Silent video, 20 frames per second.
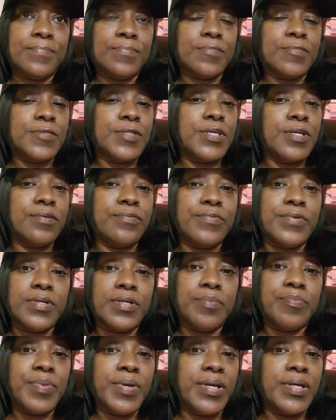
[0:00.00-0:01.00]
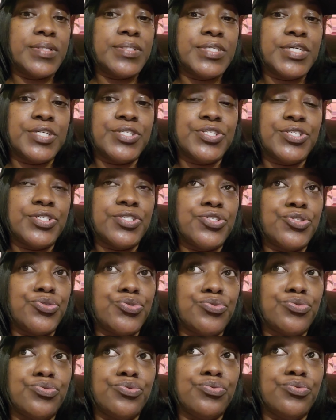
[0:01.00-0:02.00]
didn't really pay attention
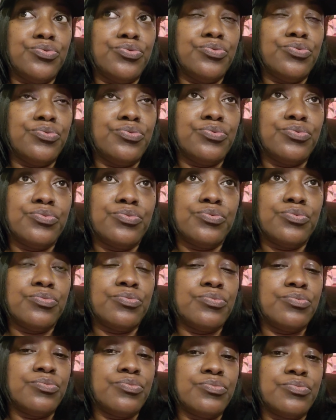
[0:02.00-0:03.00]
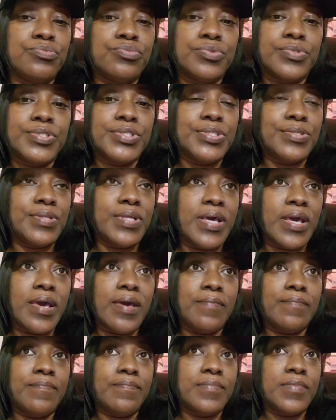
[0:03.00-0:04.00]
to
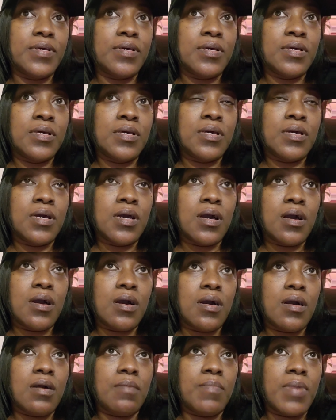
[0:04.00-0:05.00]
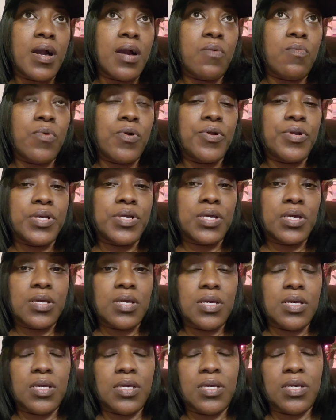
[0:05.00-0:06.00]
that. I work
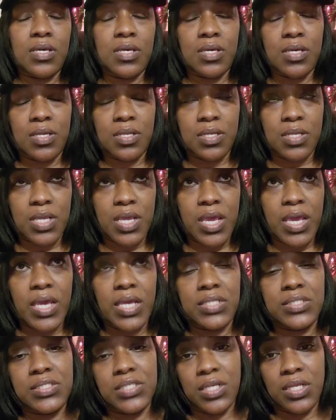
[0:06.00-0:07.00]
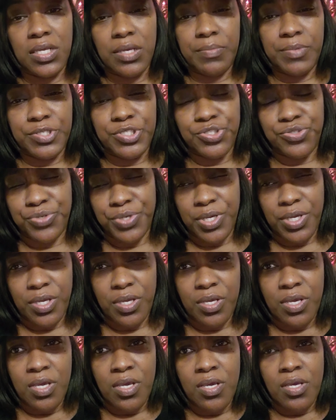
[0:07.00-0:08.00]
in a telemetry
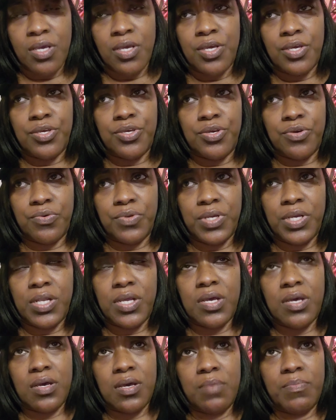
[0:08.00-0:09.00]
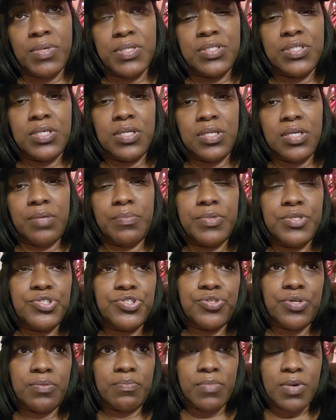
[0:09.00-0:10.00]
unit. I'm a
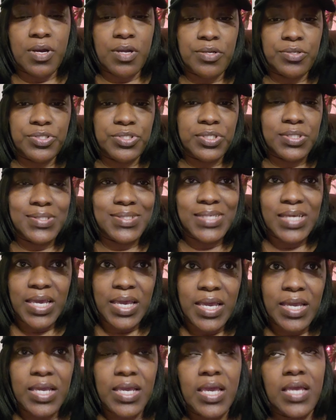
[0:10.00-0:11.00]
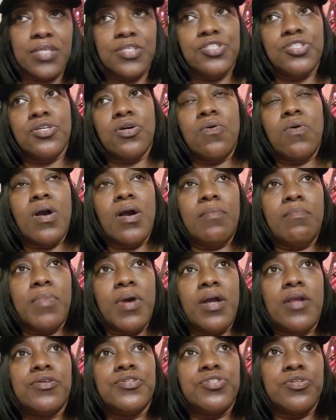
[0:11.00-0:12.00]
telemetry monitoring tech, and so I
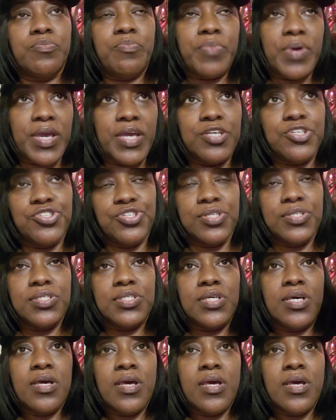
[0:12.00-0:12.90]
monitor patients